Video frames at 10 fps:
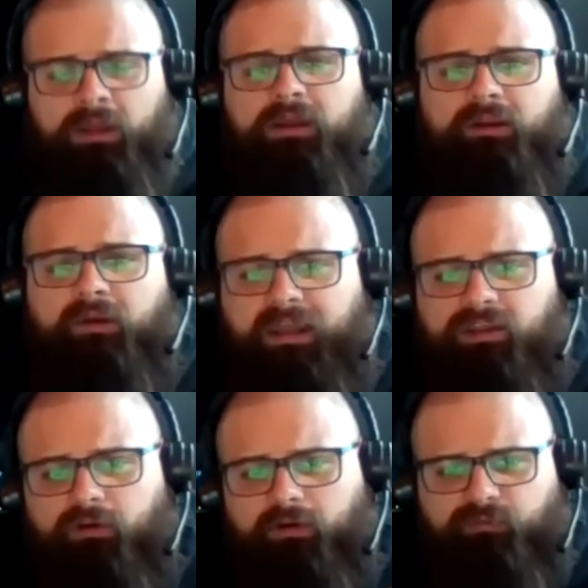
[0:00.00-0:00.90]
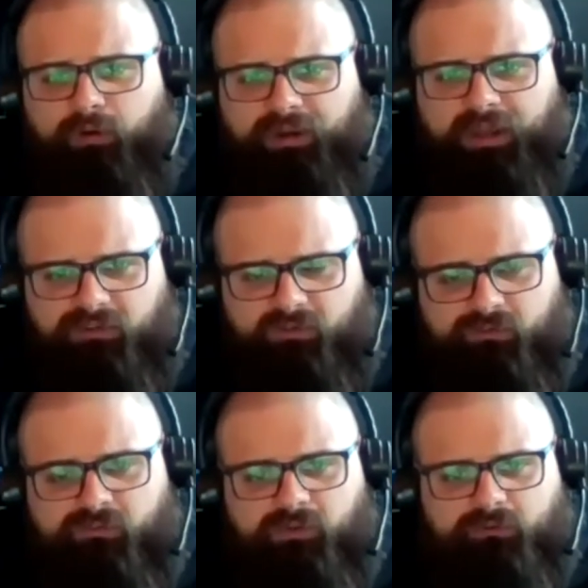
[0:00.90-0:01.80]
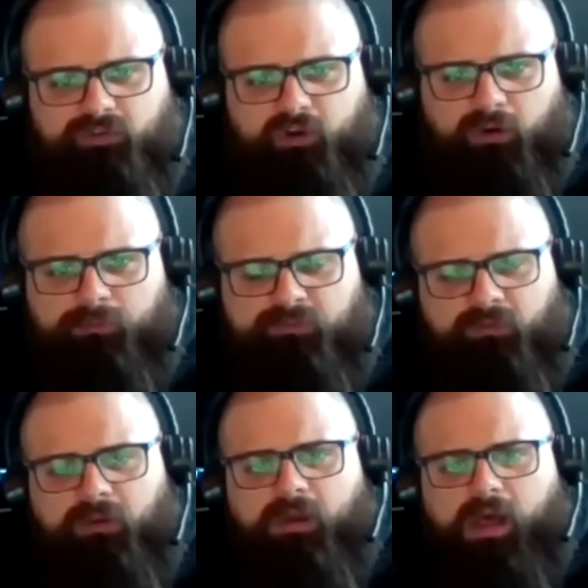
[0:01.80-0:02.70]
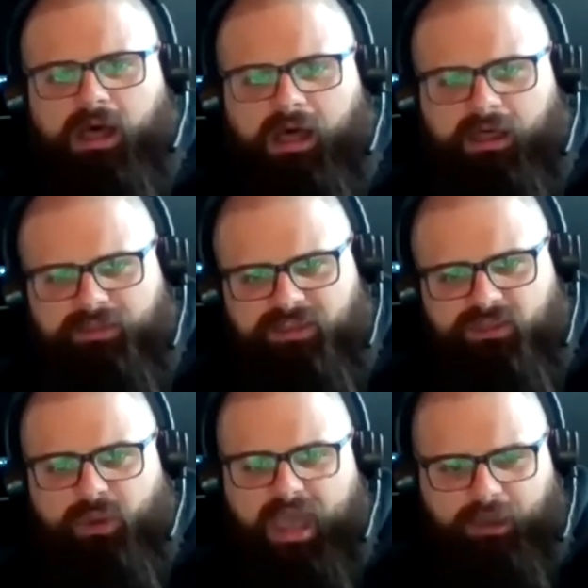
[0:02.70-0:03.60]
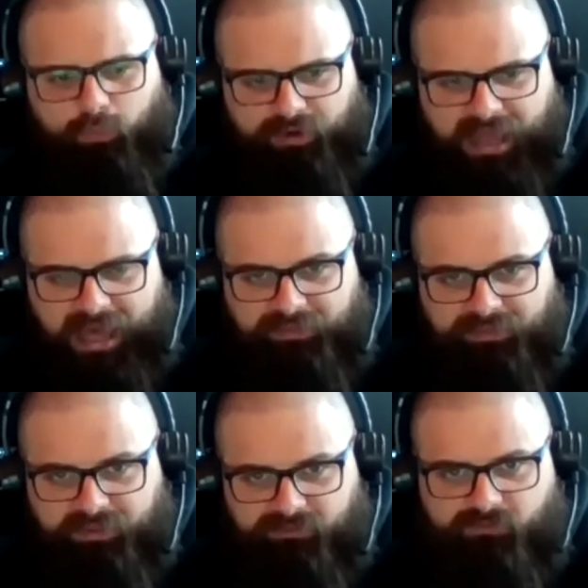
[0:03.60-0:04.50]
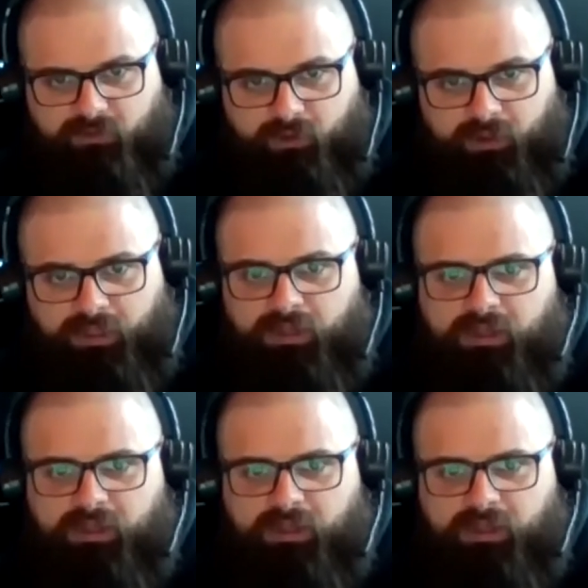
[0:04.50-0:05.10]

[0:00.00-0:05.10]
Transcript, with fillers: Now, Andy, you're a foreign national, so your terms uh, that you had were not this good.